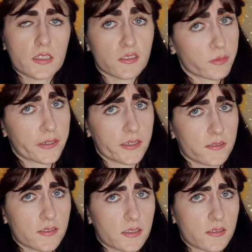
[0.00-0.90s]
an
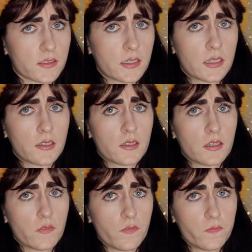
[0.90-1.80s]
experience that's
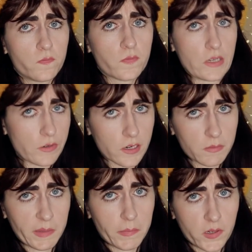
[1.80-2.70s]

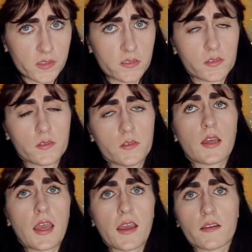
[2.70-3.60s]
incredibly personal
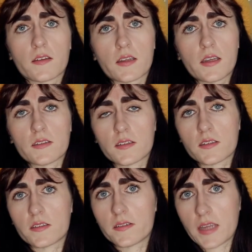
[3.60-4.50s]
and isn't
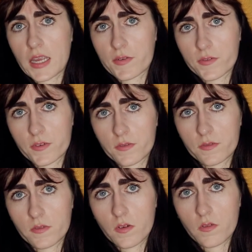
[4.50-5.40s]
safe
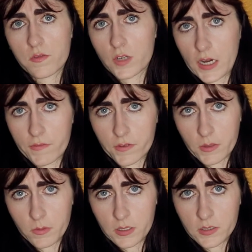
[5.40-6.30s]
for
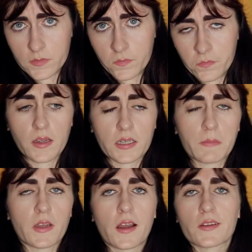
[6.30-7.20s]
everyone. Like, I'm
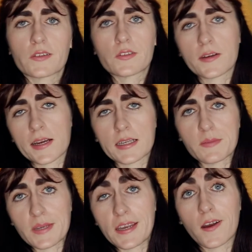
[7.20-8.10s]
not trying to
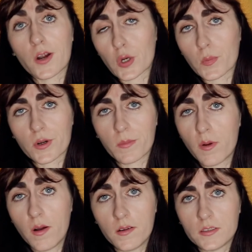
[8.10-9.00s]
be a Harper
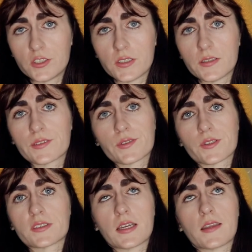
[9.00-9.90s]
apologist or
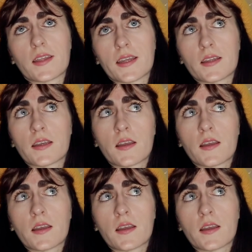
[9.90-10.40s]
say that